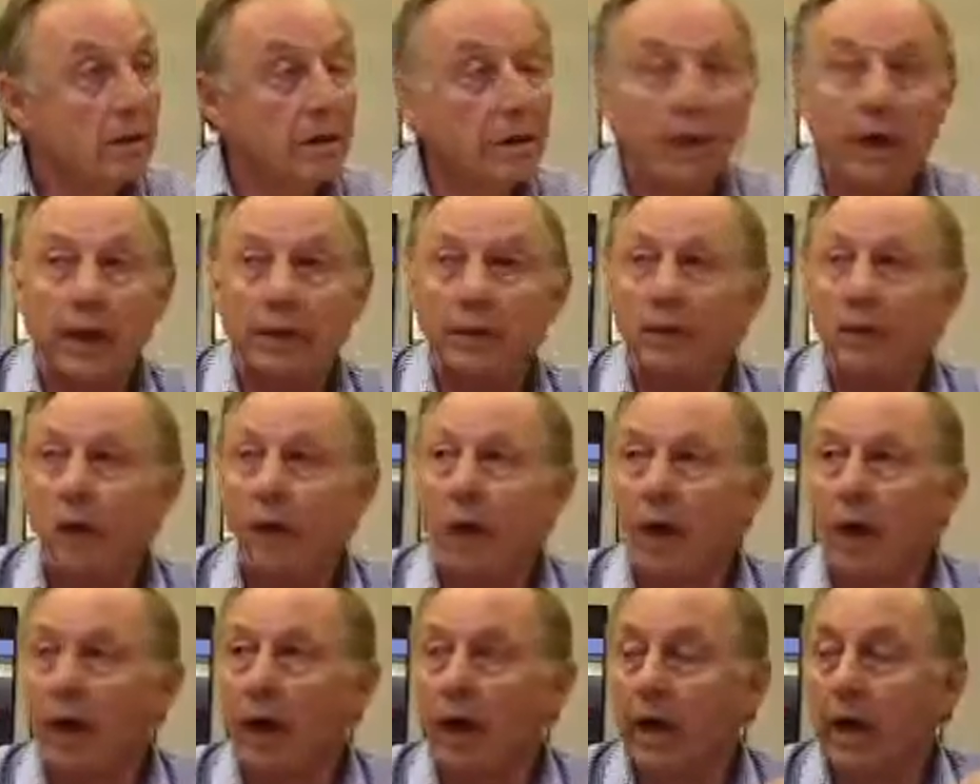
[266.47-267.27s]
And
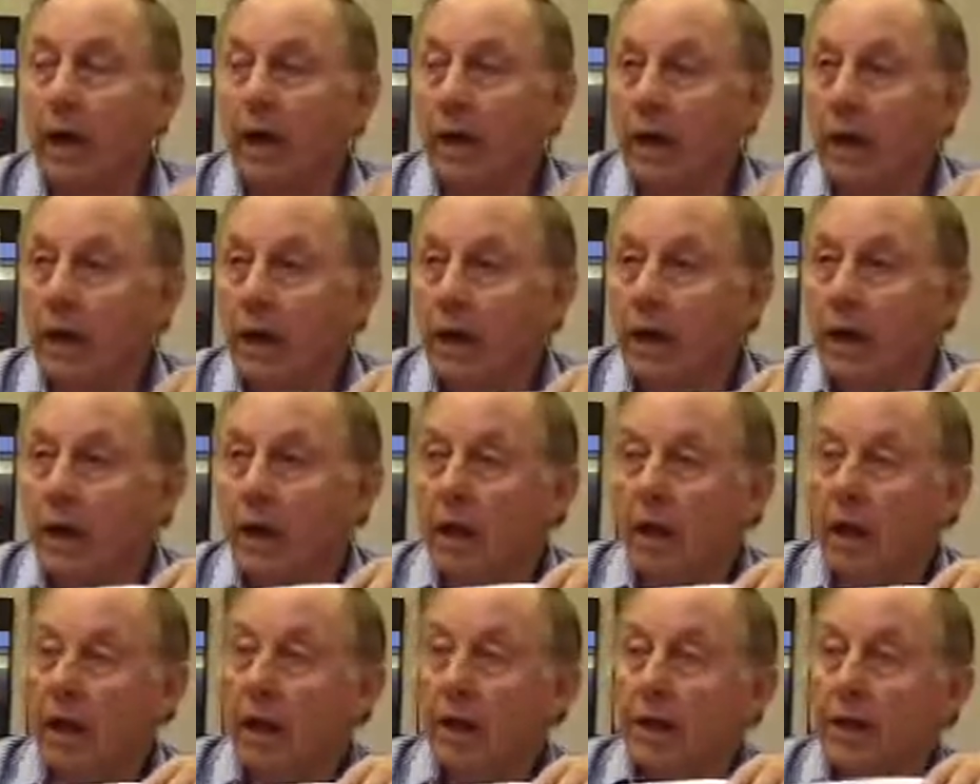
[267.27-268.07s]
Roy,
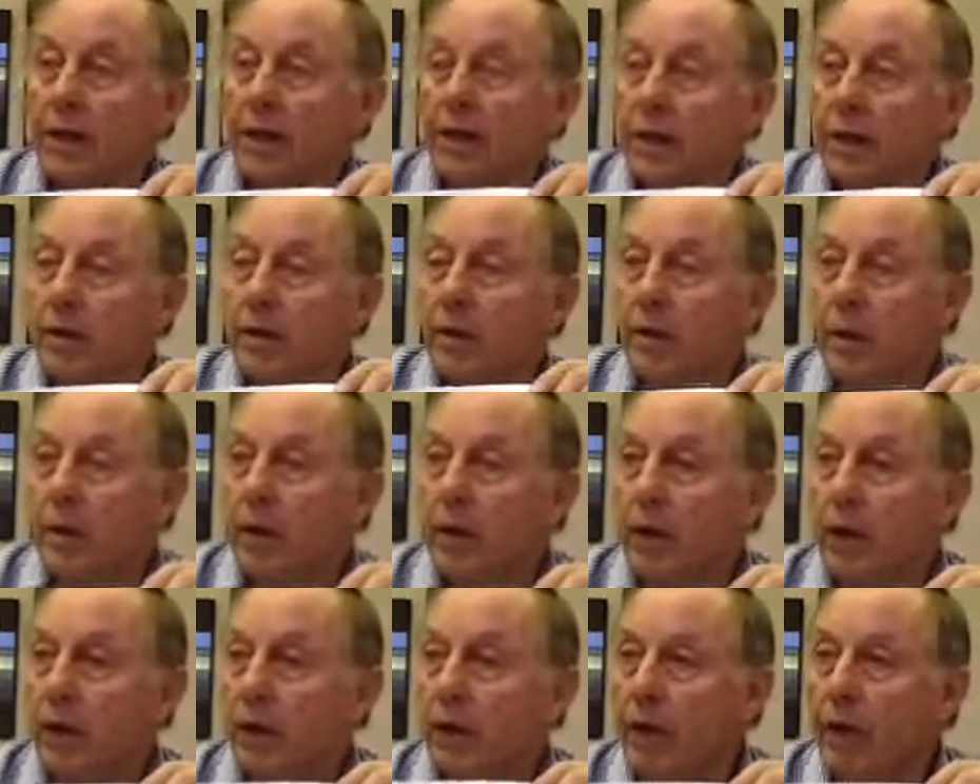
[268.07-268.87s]
as
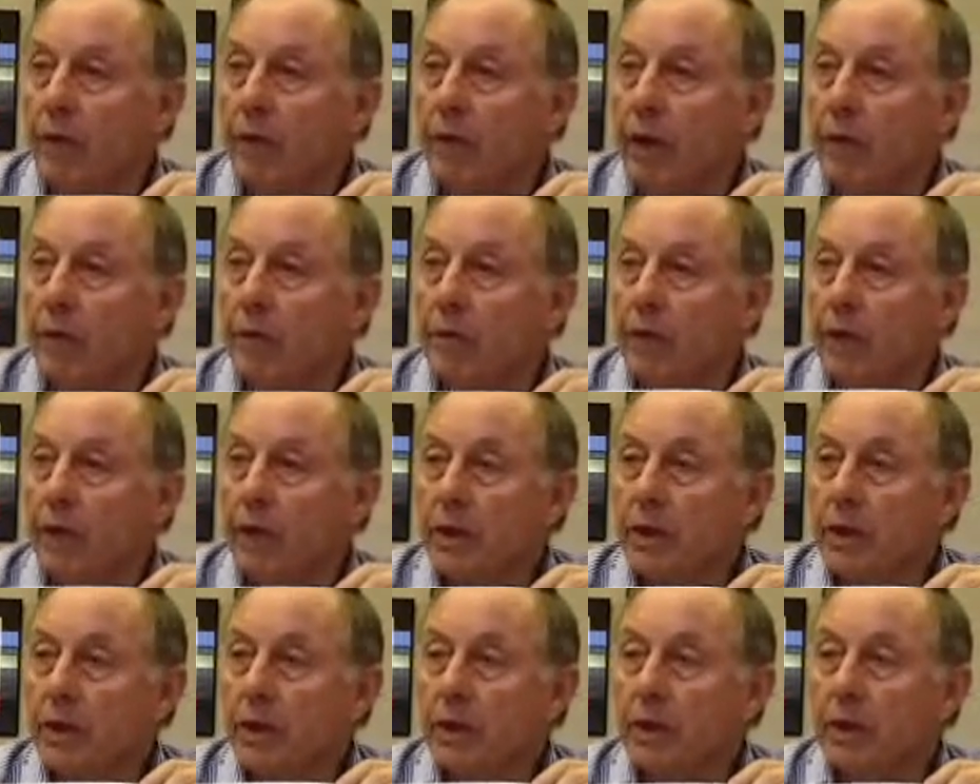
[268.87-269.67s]
one of our best
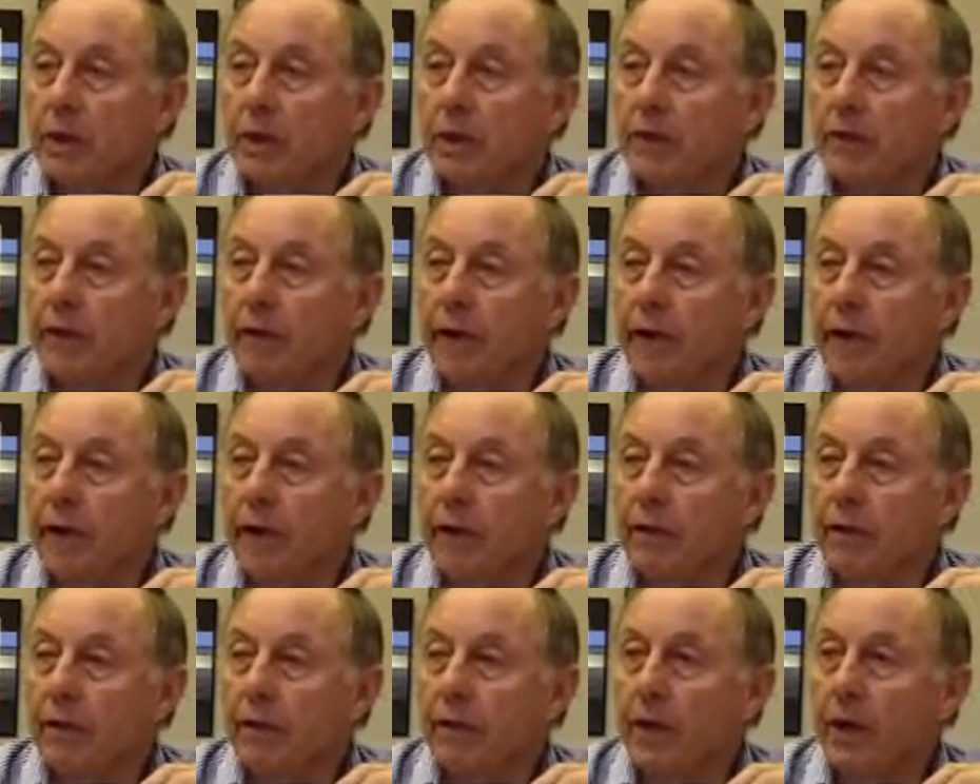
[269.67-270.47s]
principals, if I
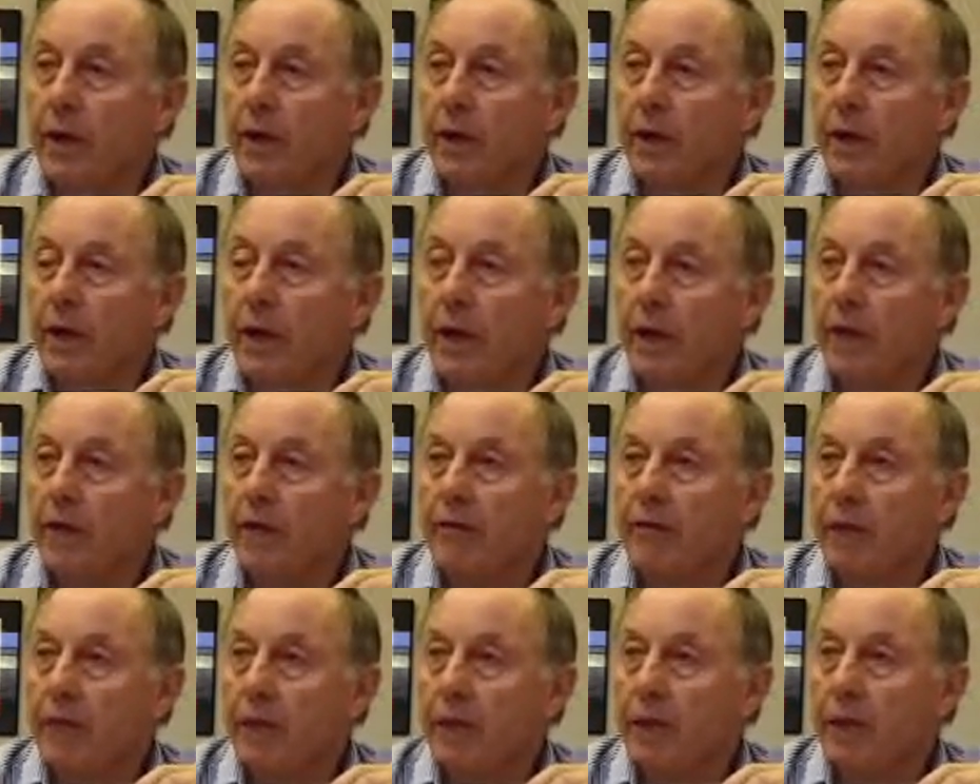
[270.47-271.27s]
give you an
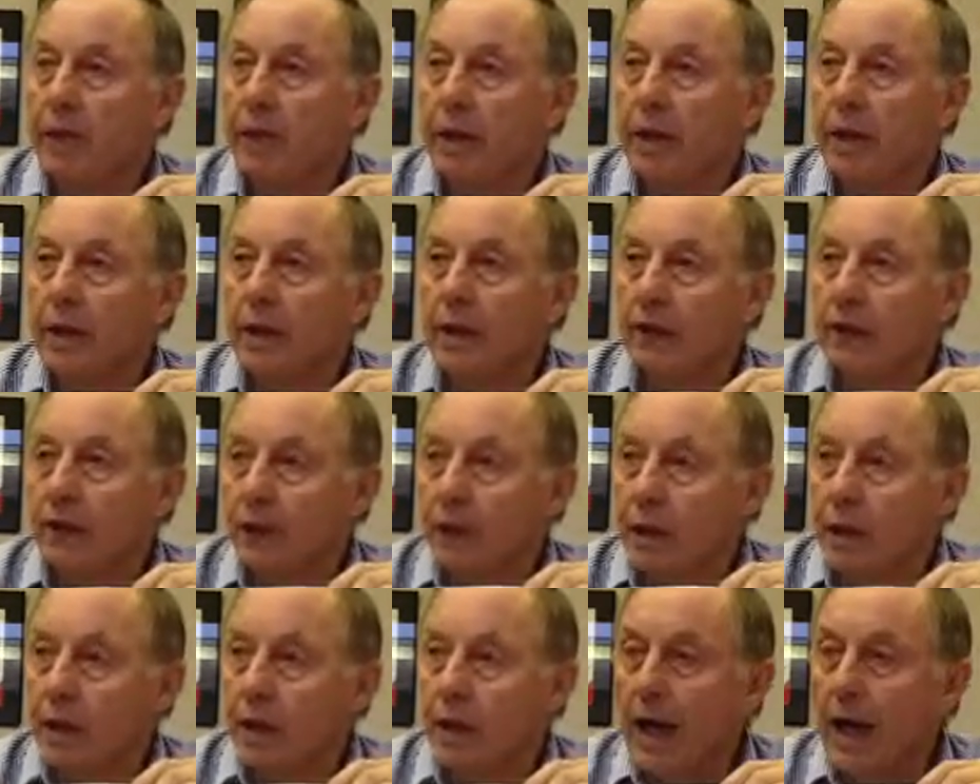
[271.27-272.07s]
incentive
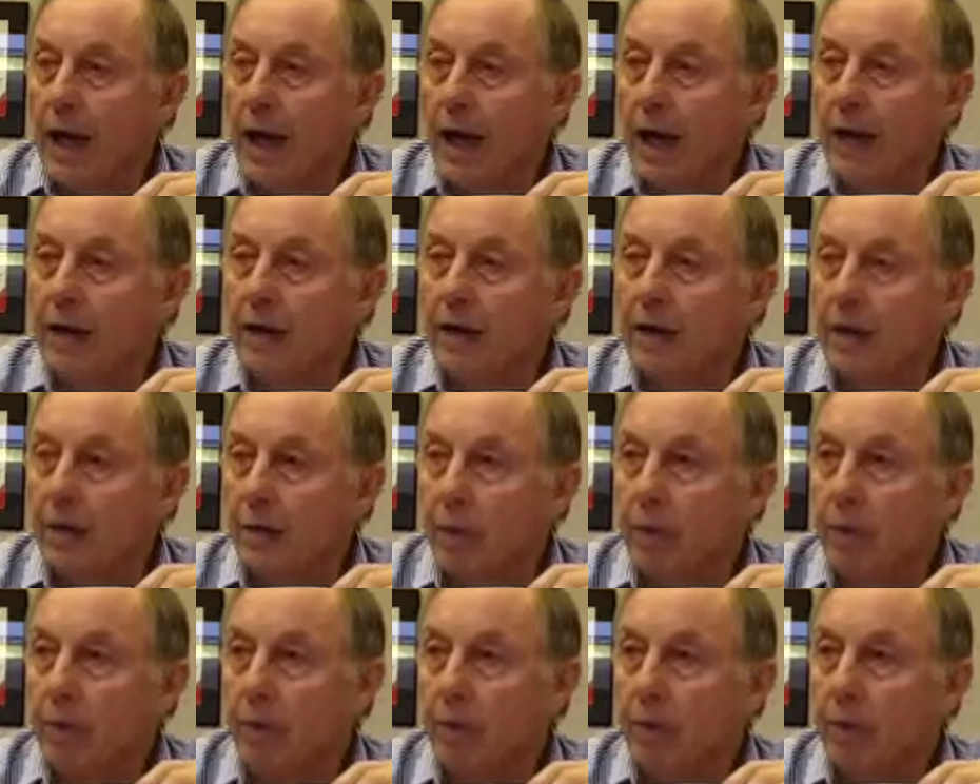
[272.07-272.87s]
for you to hire some
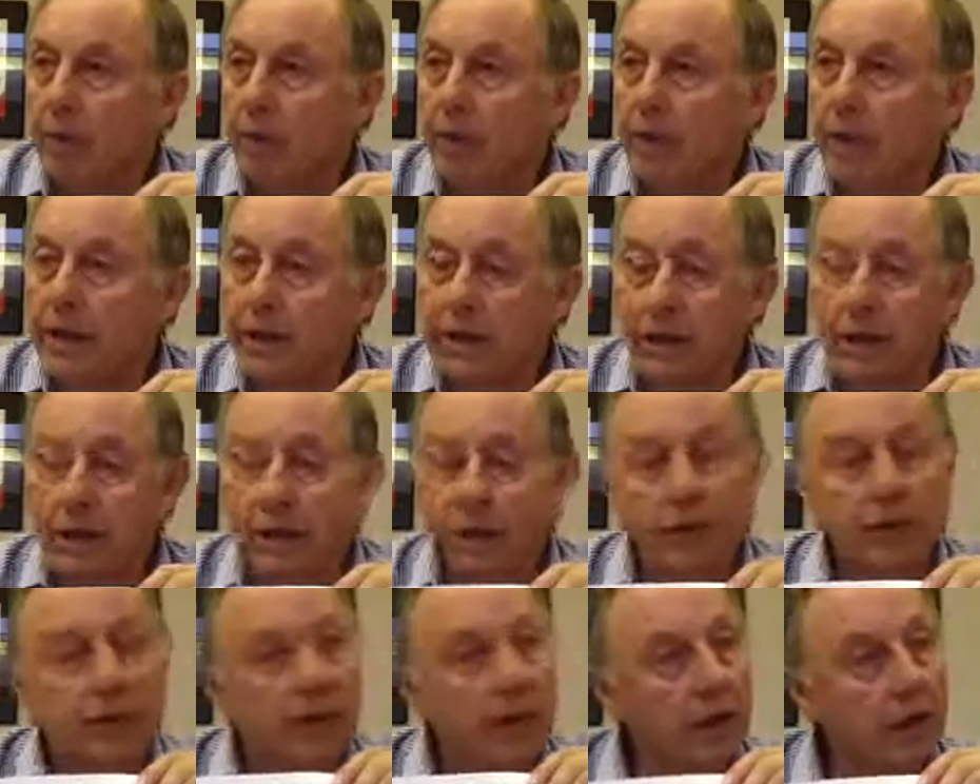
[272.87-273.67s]
of our best
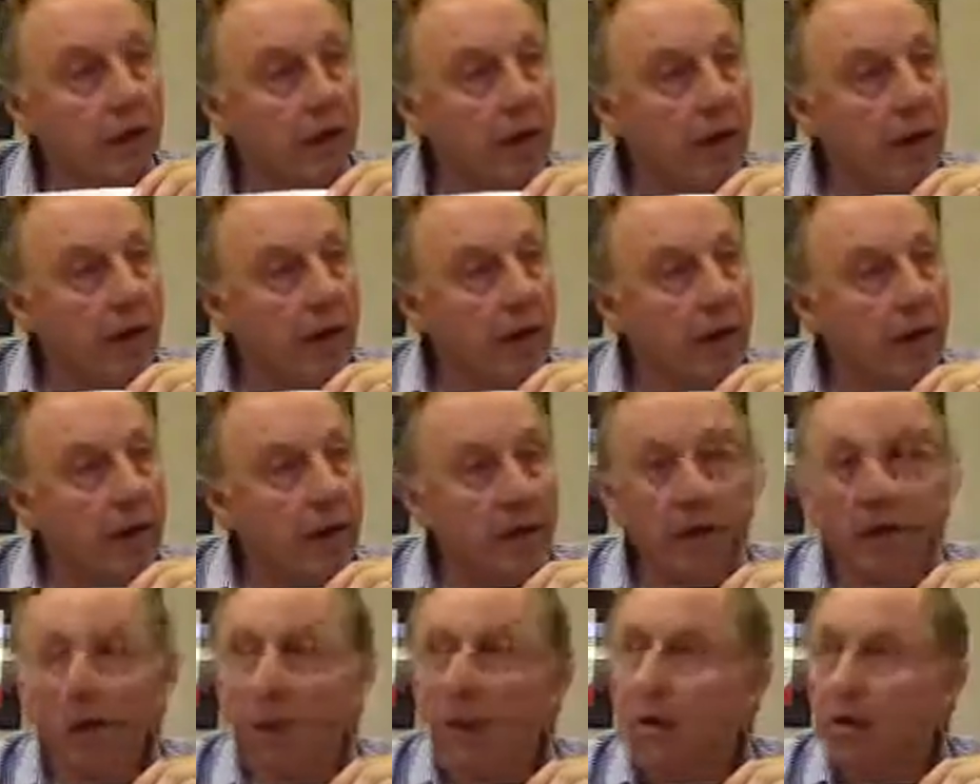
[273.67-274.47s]
teachers to come down
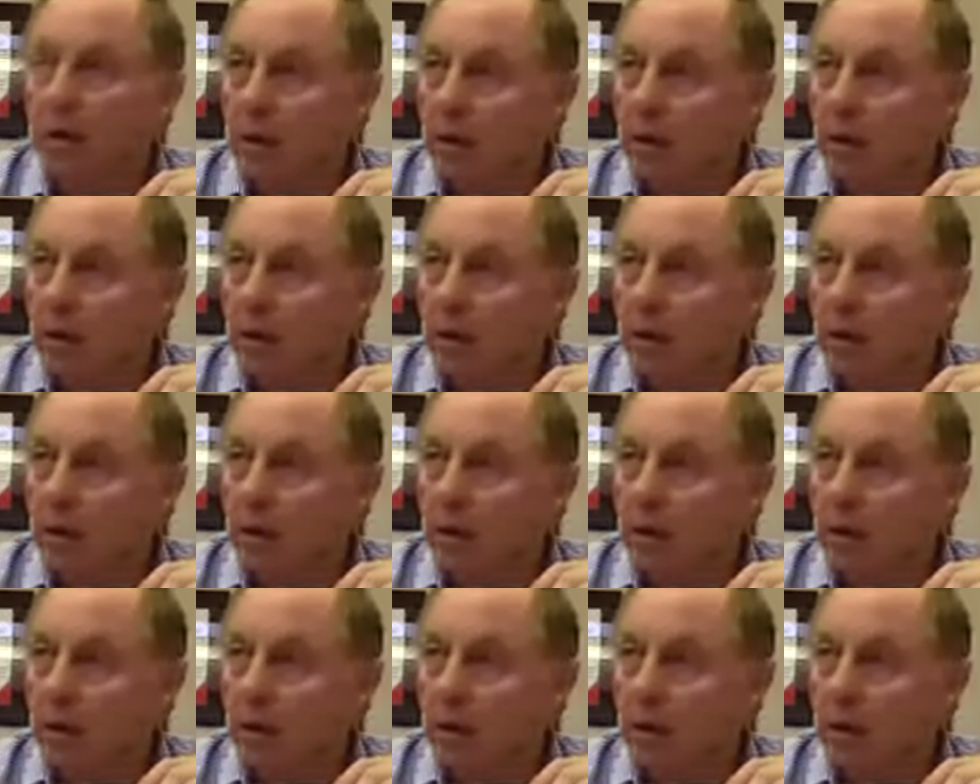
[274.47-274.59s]
here,